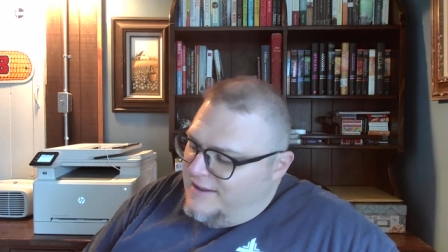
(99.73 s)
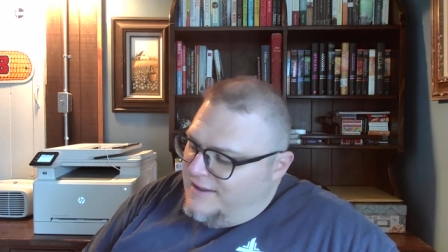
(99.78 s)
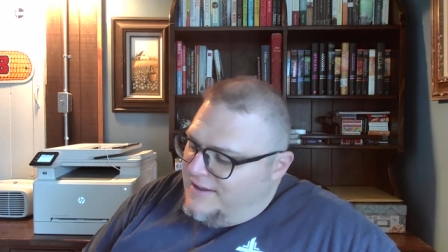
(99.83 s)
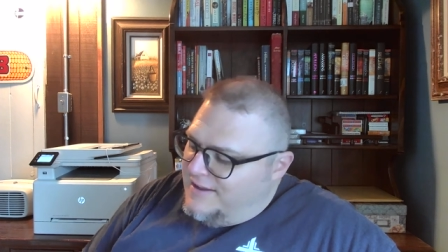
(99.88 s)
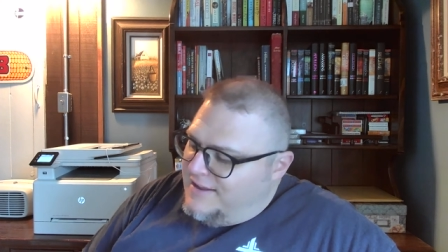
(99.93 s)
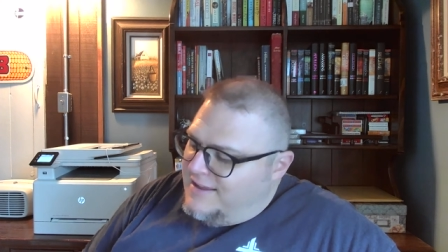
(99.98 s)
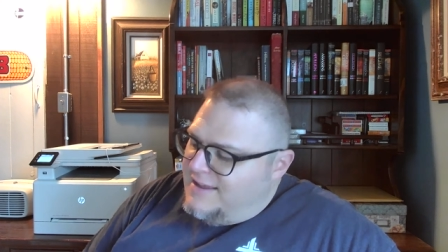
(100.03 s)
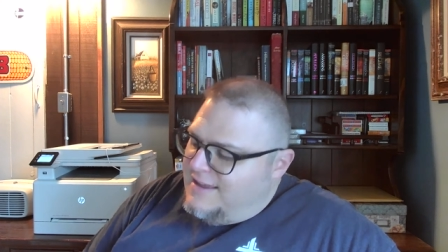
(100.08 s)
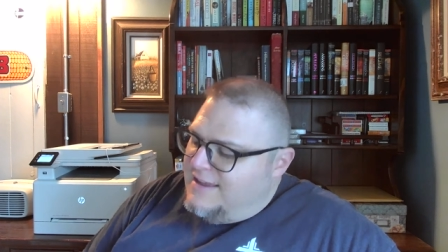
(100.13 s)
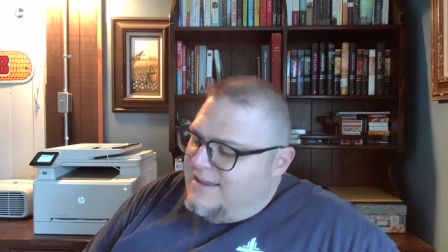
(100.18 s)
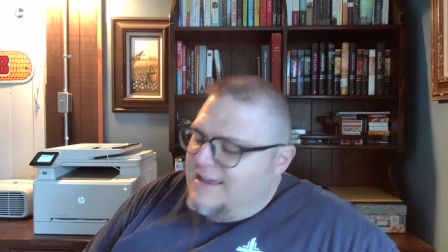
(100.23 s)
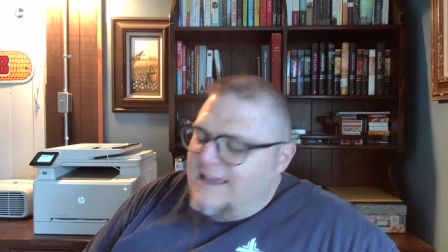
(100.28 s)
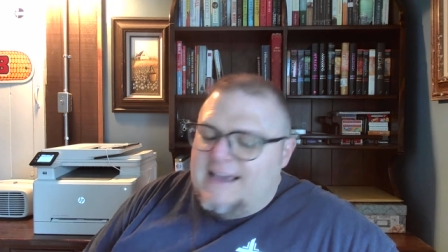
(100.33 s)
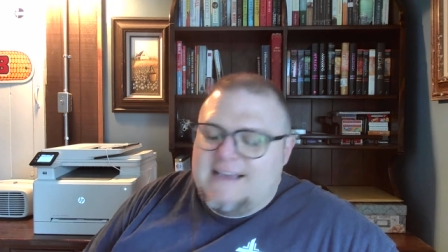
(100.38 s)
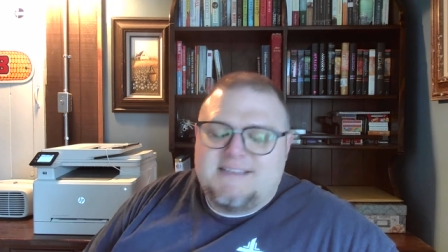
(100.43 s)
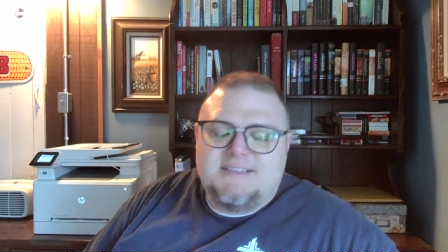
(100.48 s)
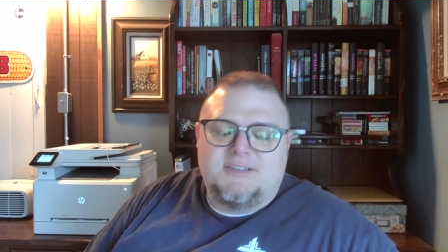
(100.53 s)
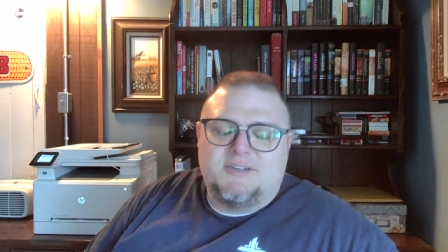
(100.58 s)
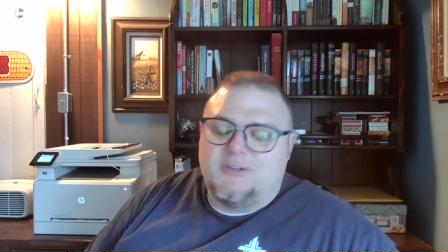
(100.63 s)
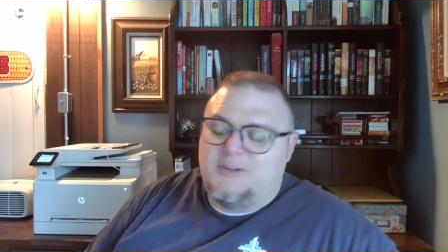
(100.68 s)
He
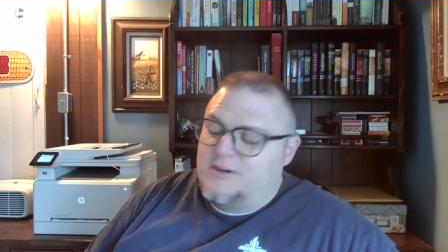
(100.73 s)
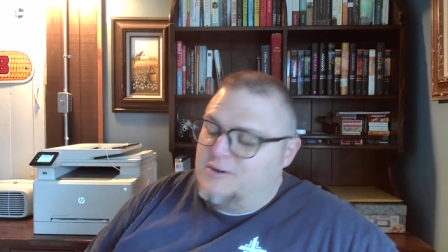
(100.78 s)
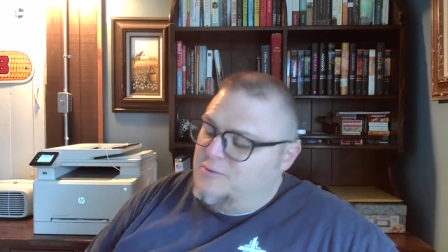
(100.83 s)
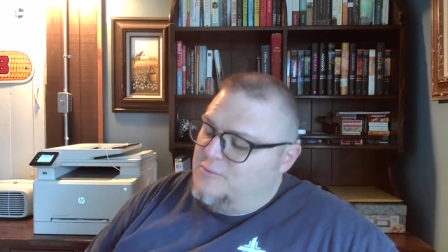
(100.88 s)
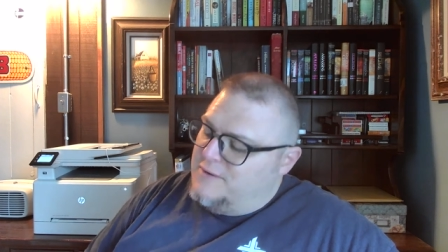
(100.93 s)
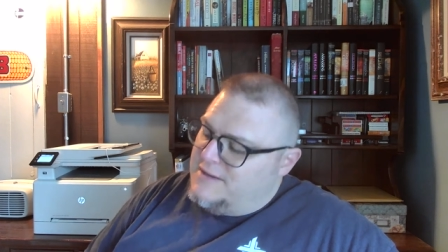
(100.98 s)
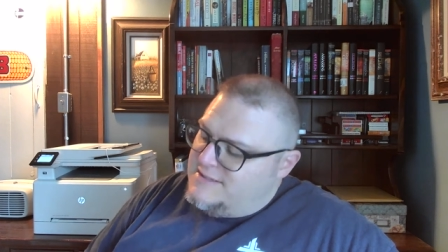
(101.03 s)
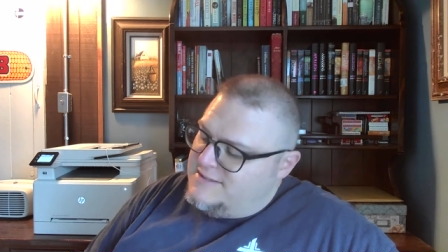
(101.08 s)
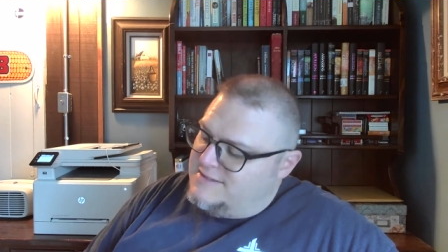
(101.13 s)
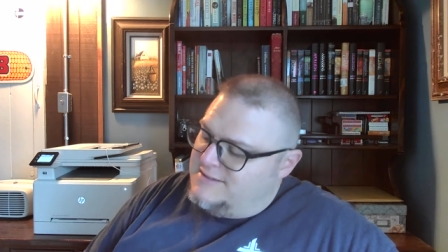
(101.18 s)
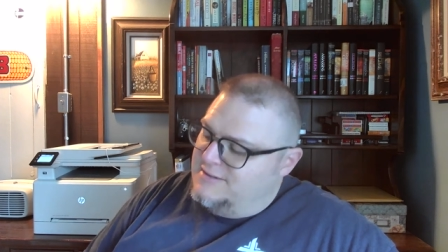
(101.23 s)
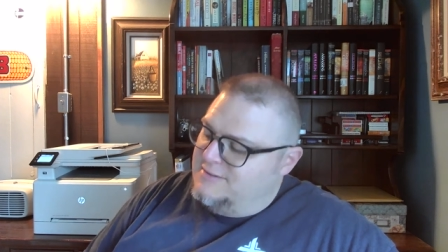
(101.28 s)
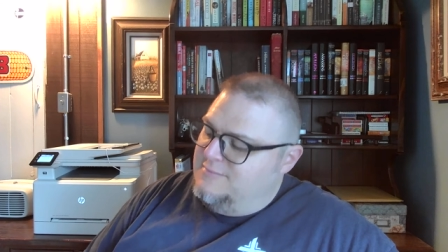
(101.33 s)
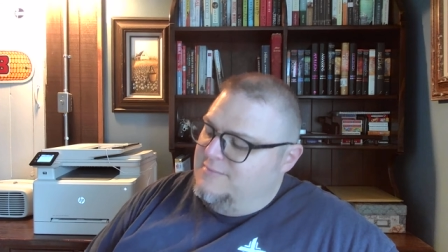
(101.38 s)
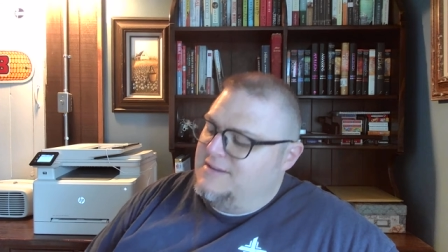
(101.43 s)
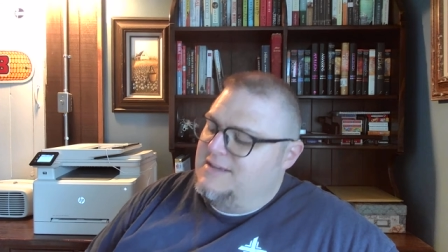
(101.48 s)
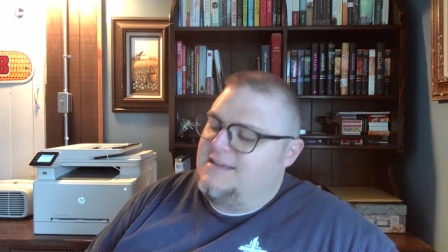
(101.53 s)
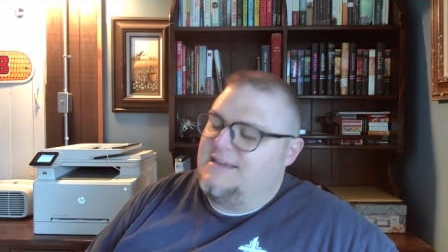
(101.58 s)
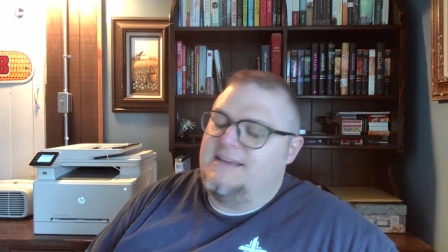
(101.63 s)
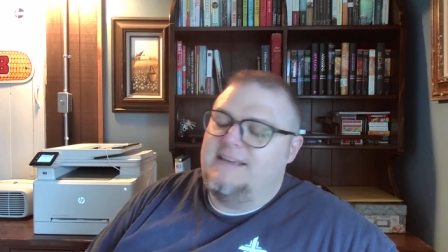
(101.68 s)
hasn't learned wisdom.
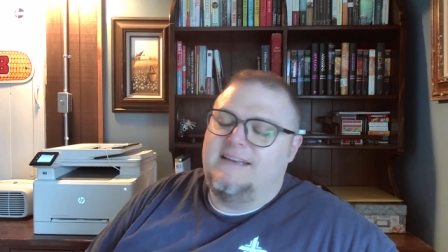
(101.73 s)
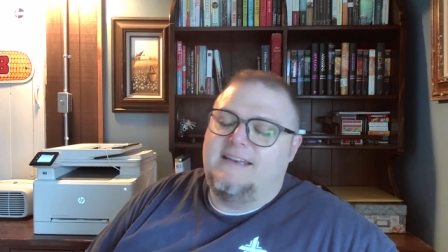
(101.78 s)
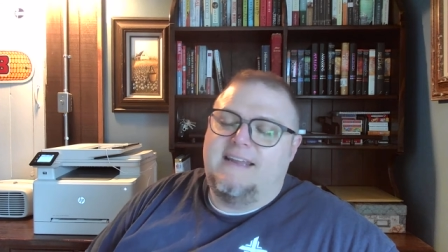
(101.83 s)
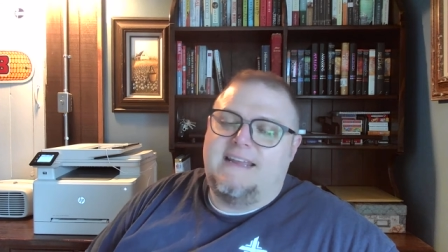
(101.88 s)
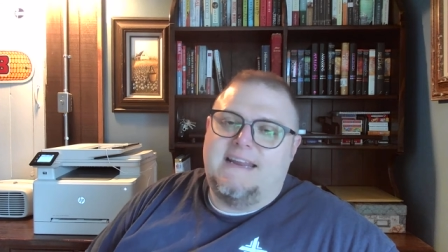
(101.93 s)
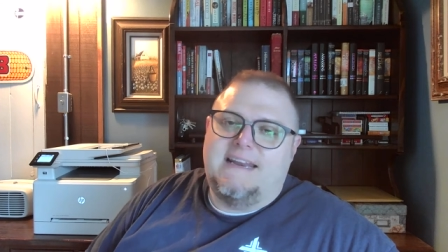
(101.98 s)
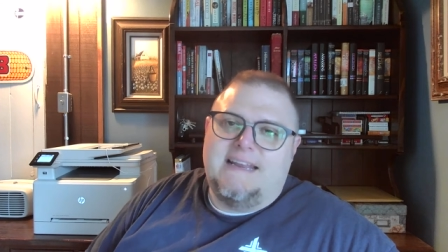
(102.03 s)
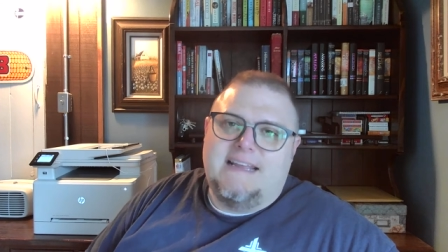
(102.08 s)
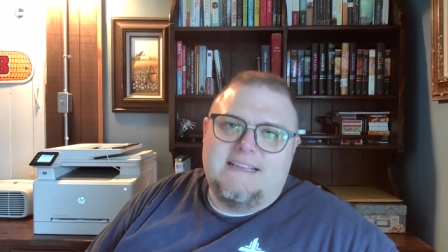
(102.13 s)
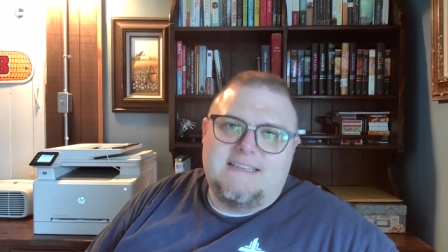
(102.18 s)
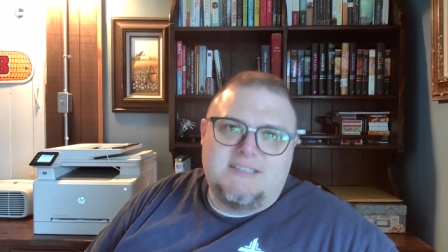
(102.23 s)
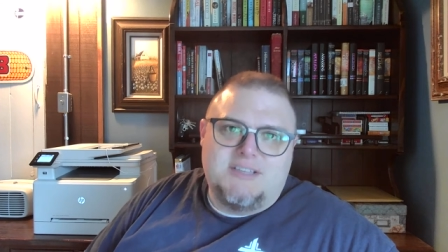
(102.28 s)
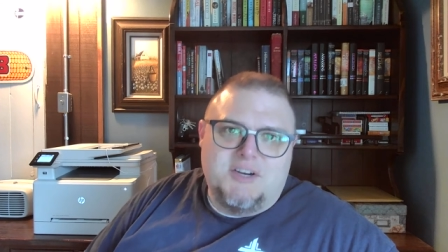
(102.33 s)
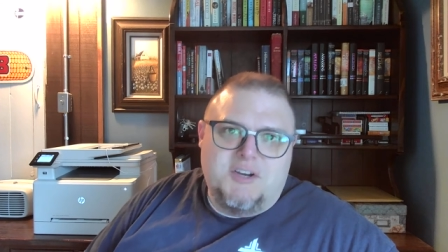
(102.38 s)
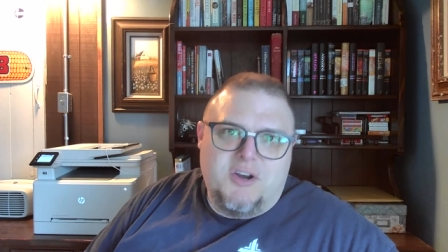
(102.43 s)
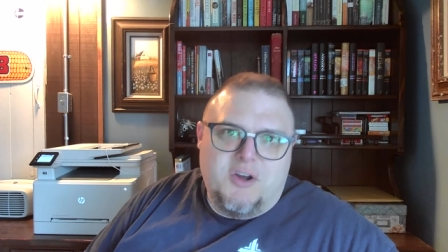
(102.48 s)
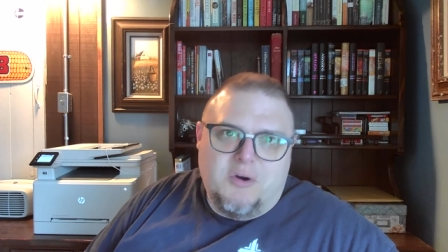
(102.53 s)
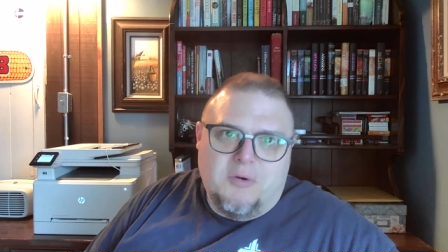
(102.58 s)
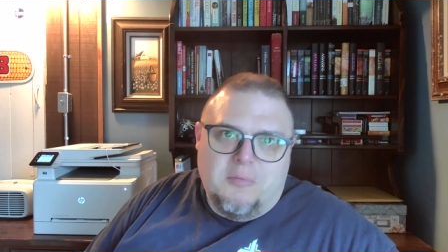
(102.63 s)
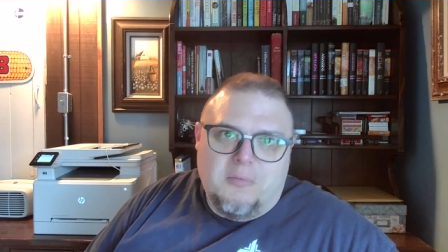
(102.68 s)
He he needs to
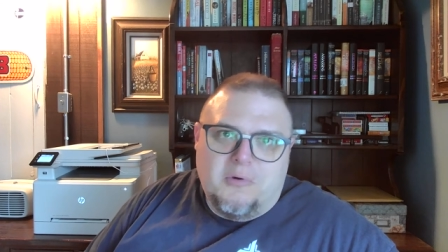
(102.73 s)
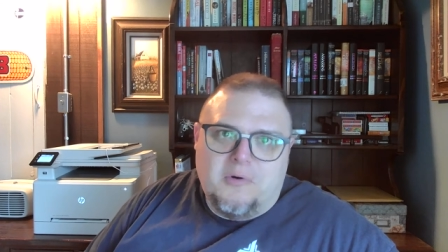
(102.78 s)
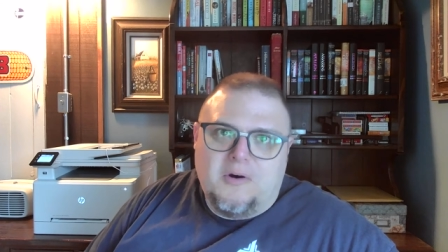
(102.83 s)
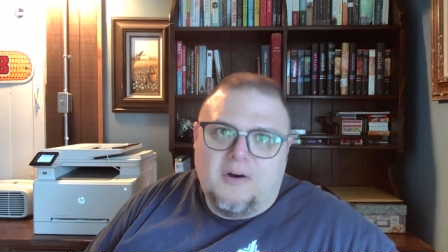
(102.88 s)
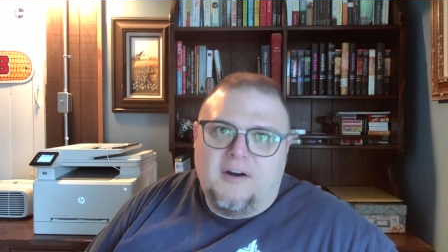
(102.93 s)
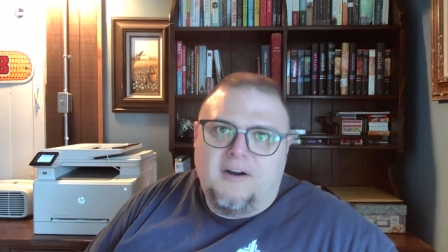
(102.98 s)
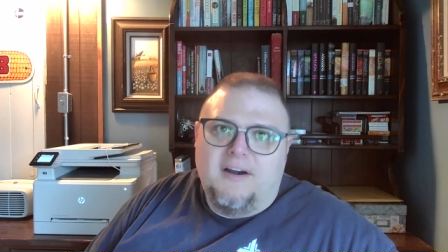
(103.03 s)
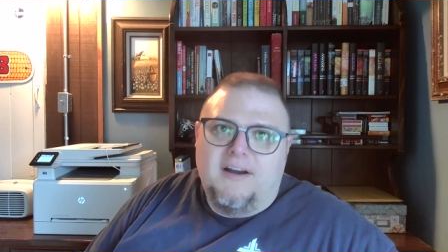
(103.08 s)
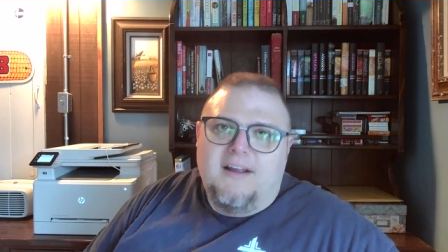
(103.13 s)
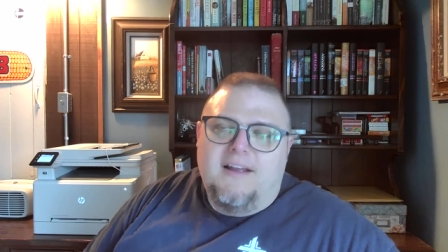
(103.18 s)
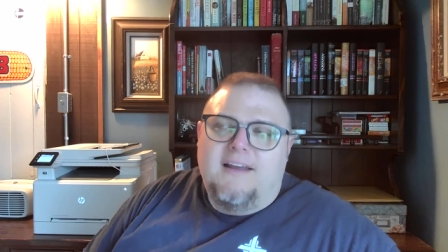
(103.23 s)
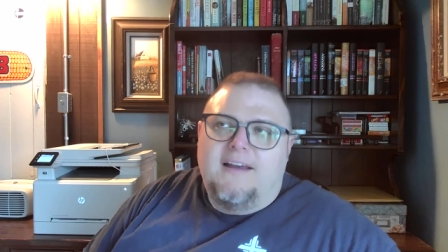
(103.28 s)
know more.